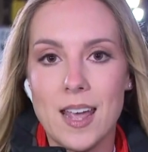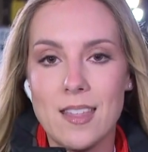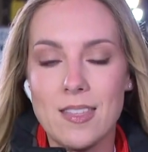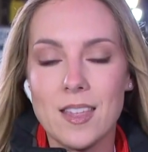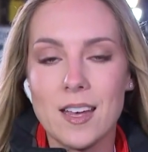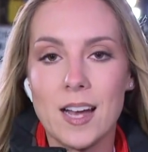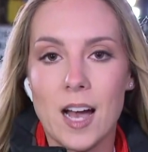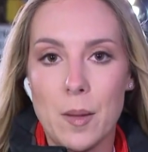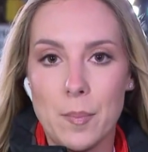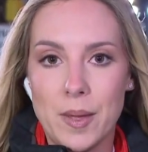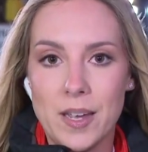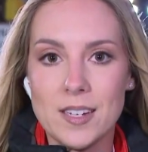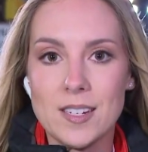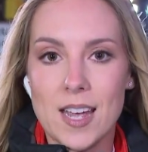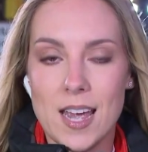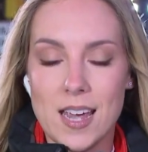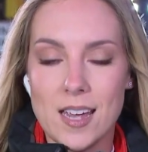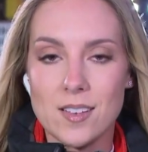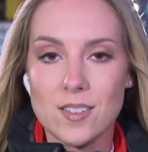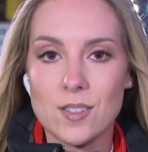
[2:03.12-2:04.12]
in the coming
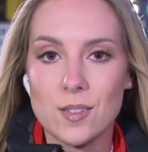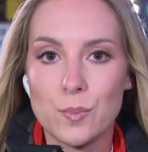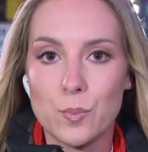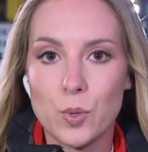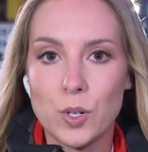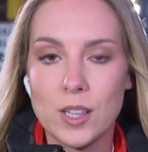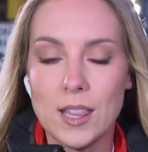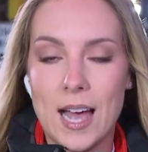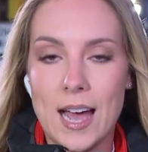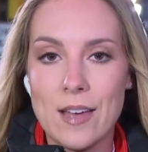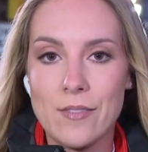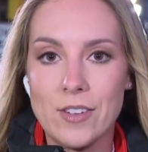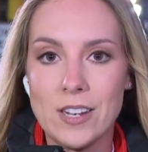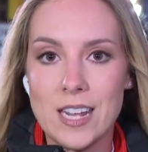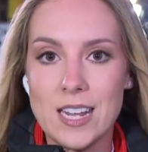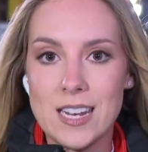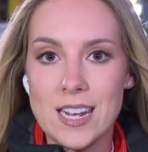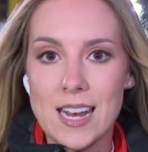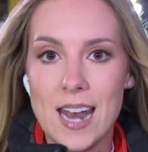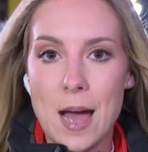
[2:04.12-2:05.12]
days. We're live in
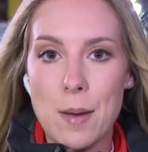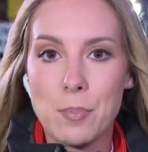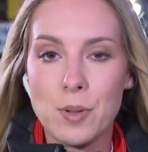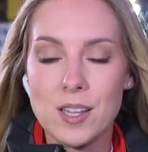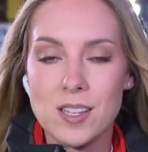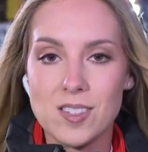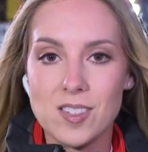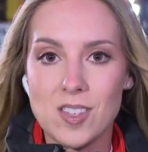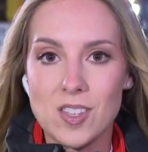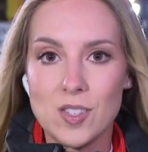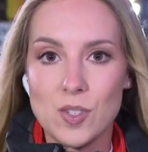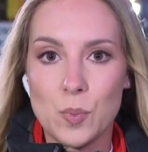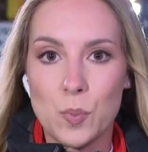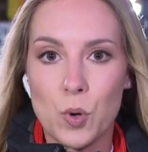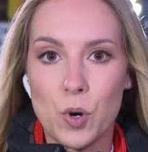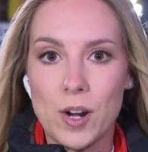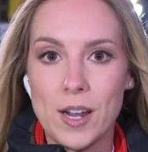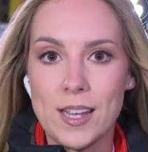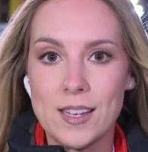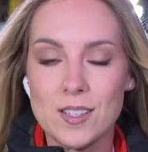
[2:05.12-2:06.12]
Indianapolis this
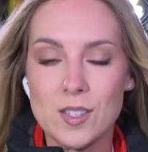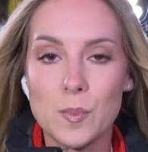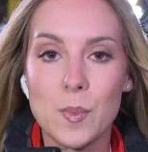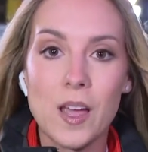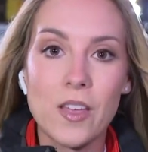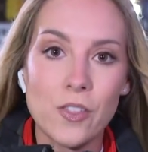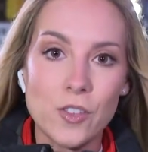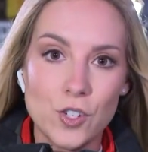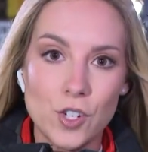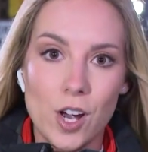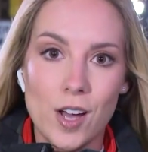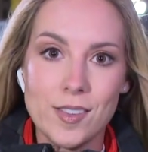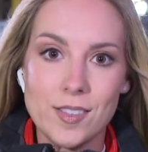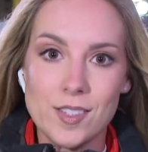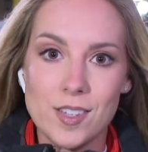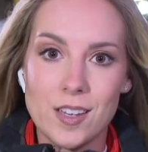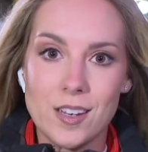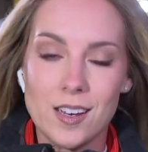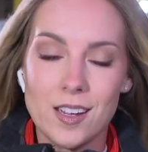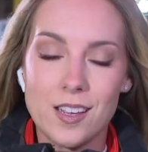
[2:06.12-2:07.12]
morning. Samantha
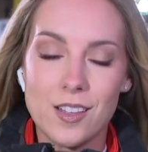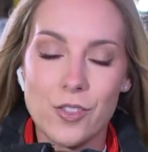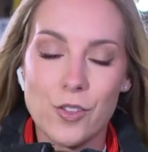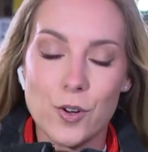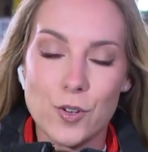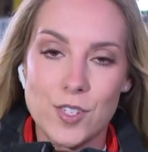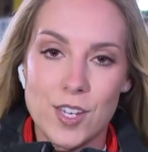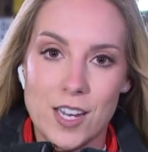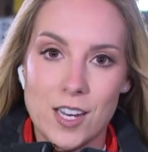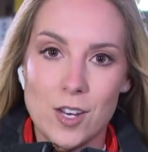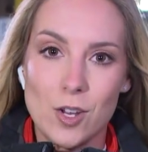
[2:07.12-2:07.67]
Johnson, 13